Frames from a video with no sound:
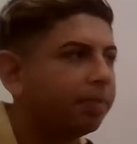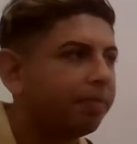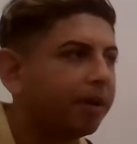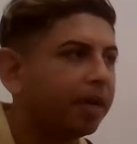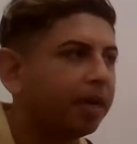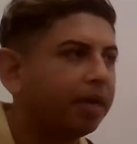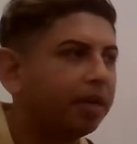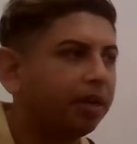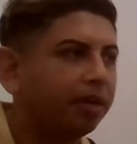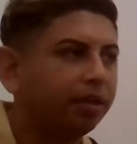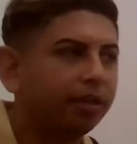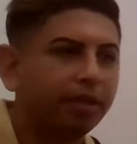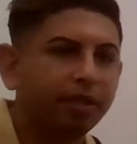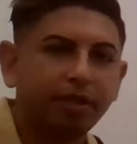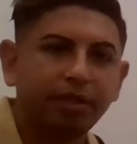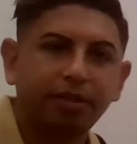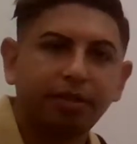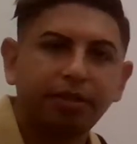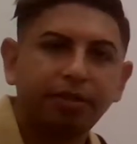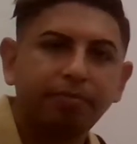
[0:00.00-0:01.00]
depending on
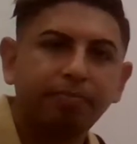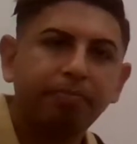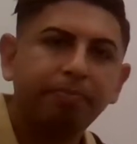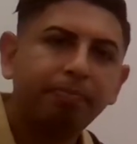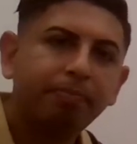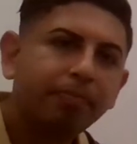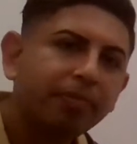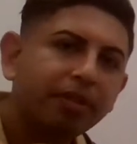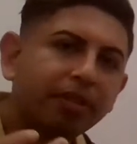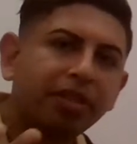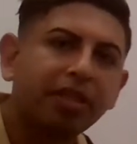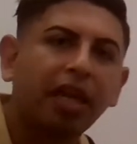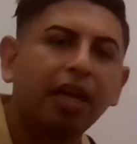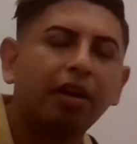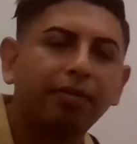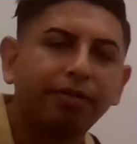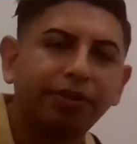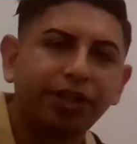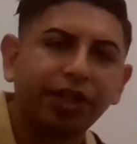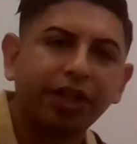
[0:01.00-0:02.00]
the
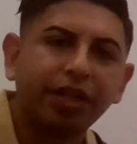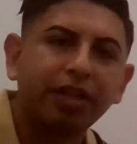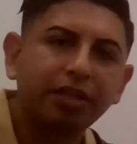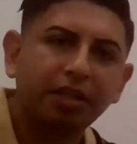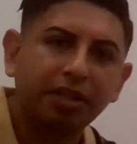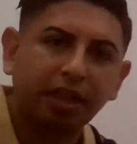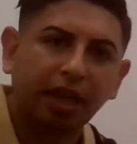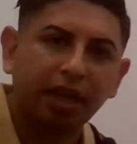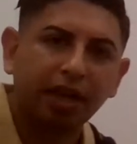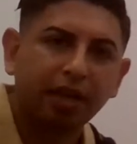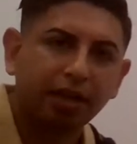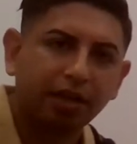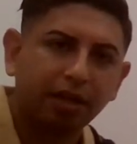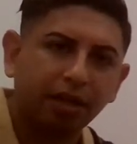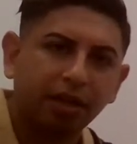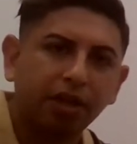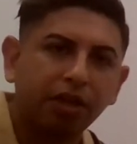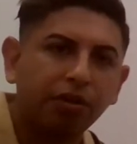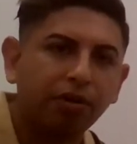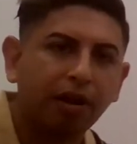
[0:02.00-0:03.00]
set of genes that
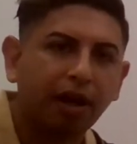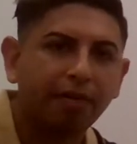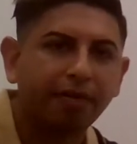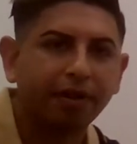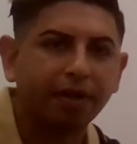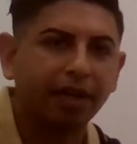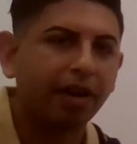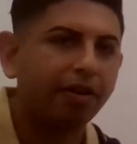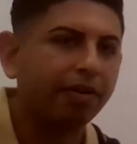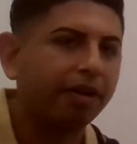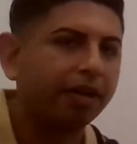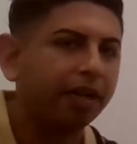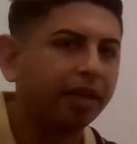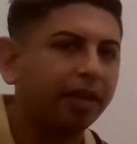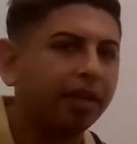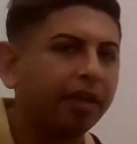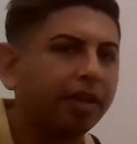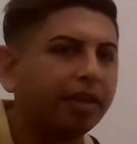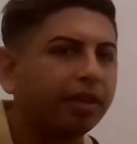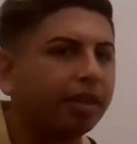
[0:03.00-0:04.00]
you have
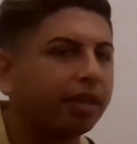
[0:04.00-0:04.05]
inherited,